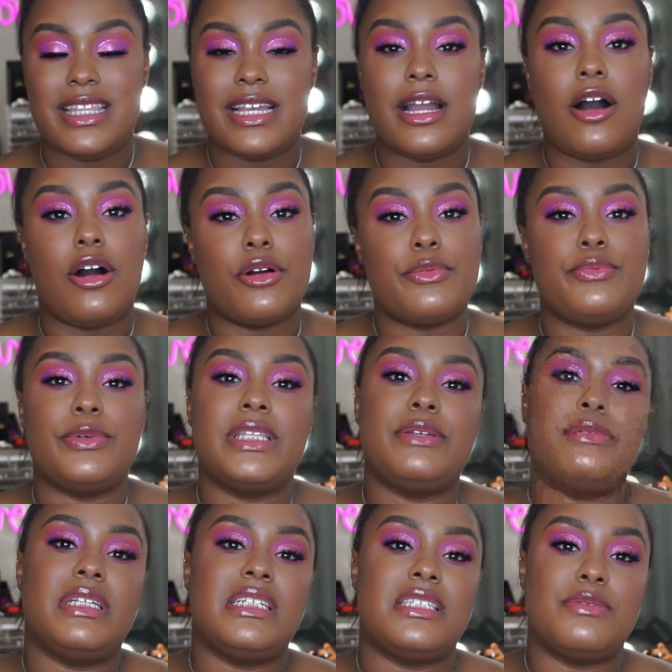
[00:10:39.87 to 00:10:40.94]
They are really,
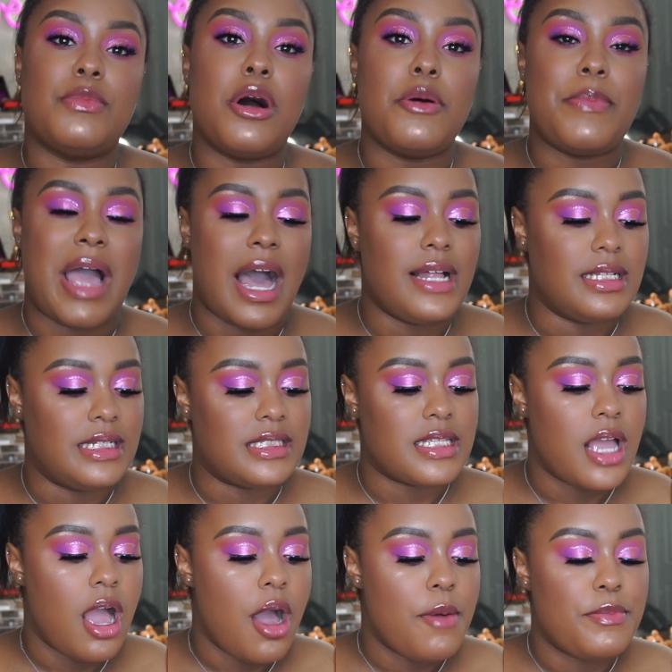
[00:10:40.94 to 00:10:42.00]
really small palettes,
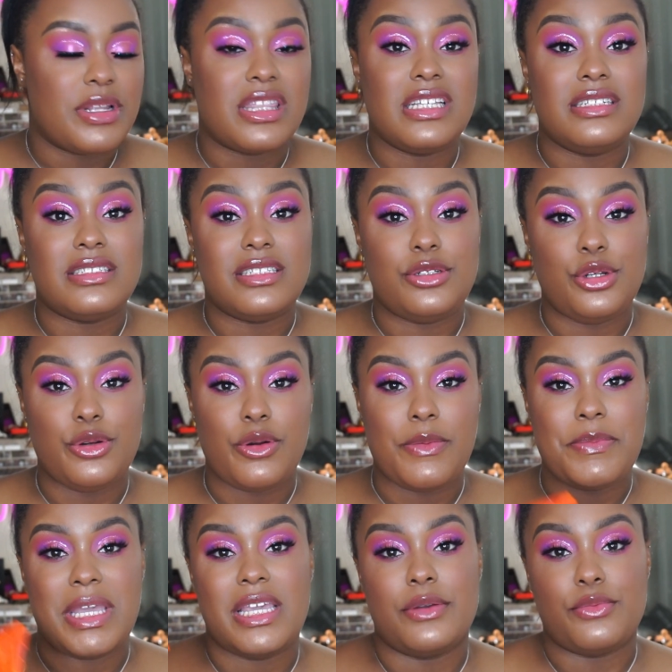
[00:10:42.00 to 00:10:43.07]
but they do
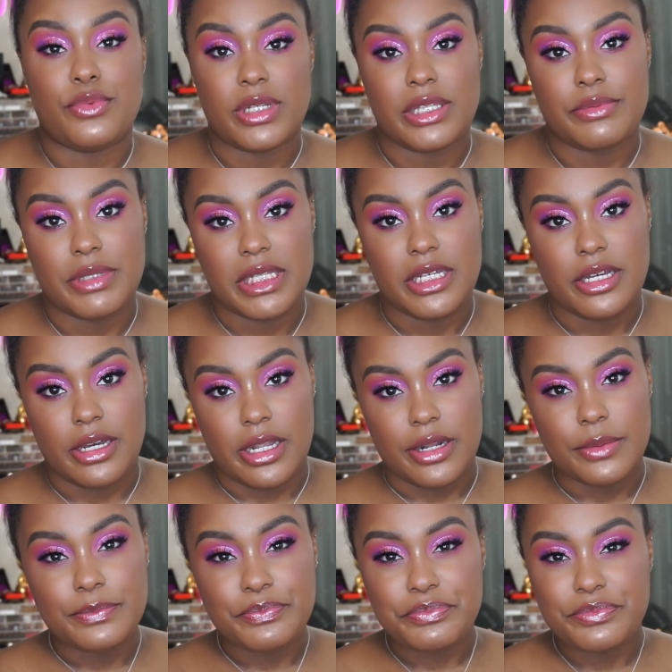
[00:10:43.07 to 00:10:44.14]
make it really, really
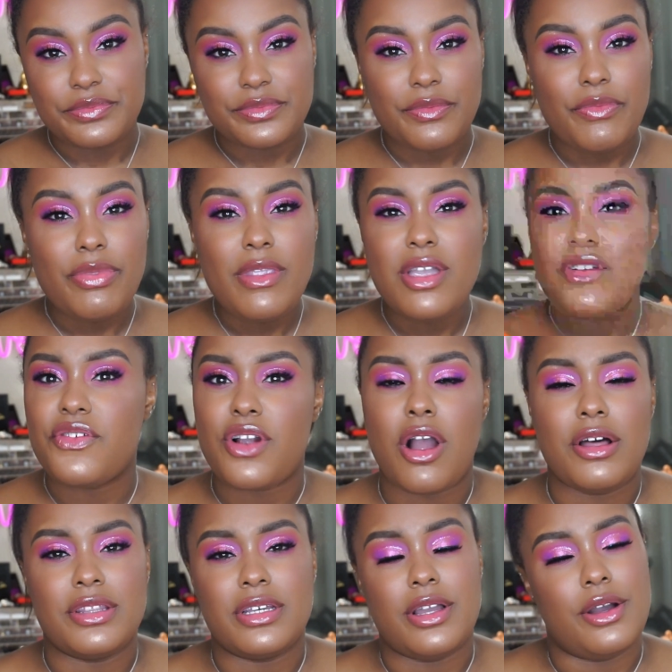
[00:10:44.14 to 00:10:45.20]
good for
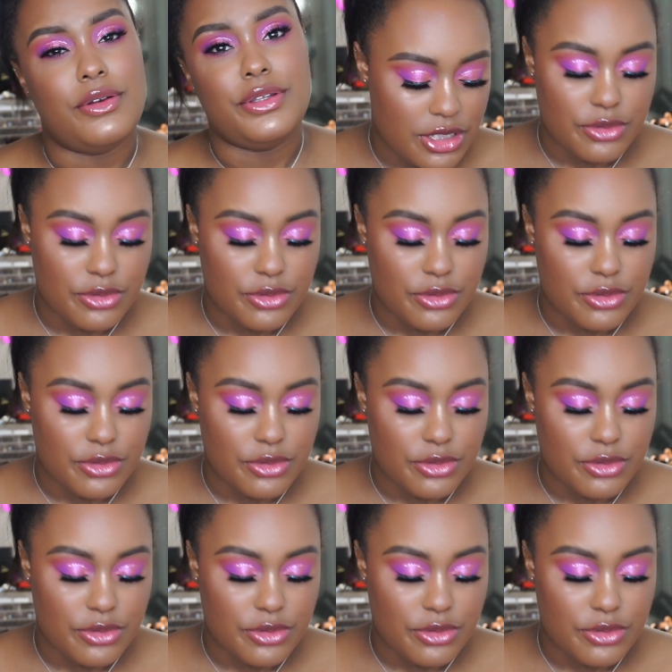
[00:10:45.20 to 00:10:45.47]
on the go.